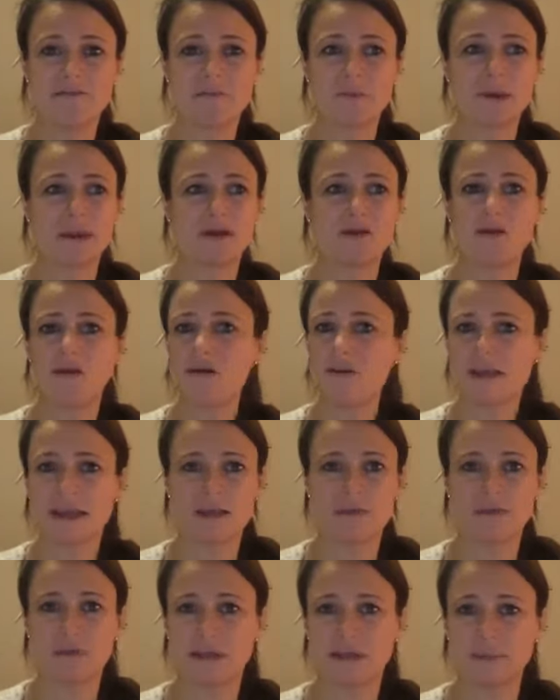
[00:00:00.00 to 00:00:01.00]
We can't
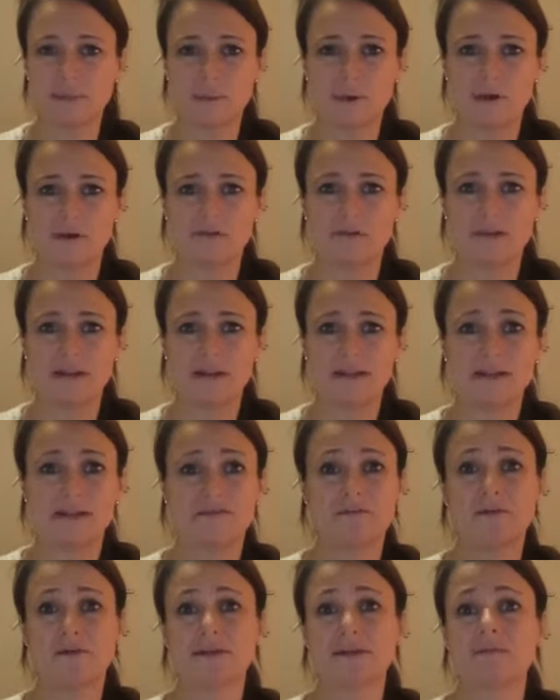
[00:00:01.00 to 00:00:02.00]
get things perfect. And
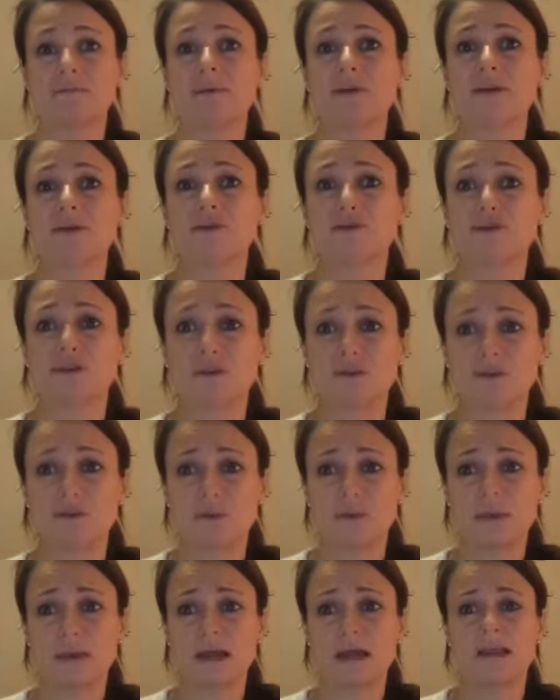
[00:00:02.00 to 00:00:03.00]
if you're somebody who struggles
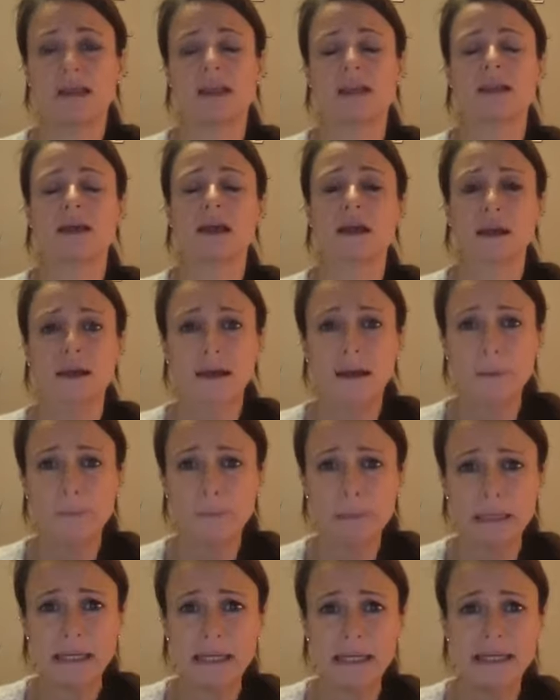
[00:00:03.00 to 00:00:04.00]
with that, then
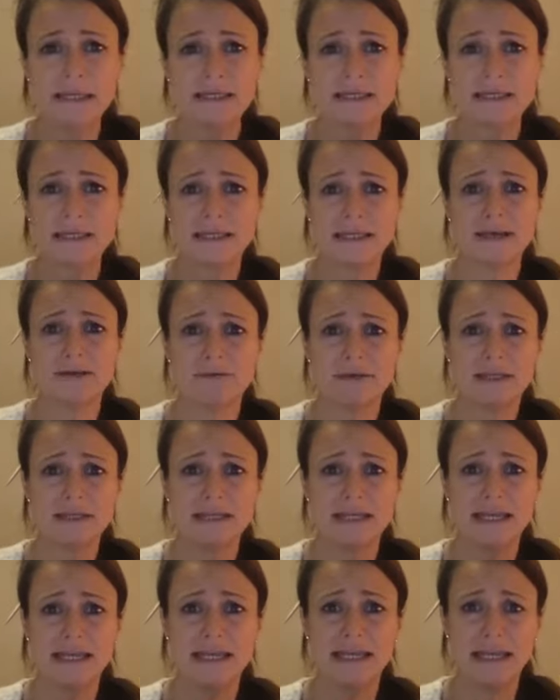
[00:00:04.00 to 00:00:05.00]
please,
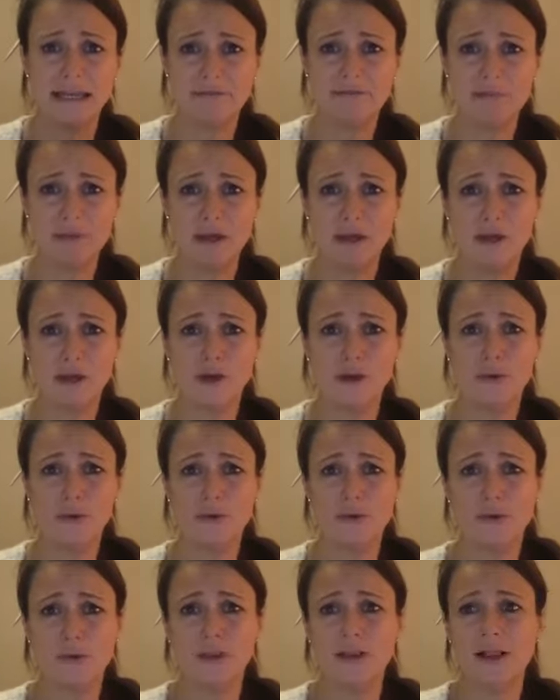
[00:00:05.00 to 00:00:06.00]
seriously, give me a
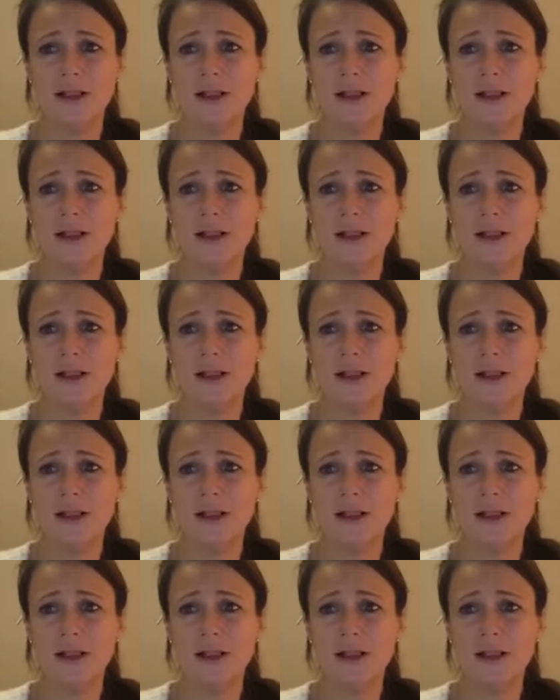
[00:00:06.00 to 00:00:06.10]
call.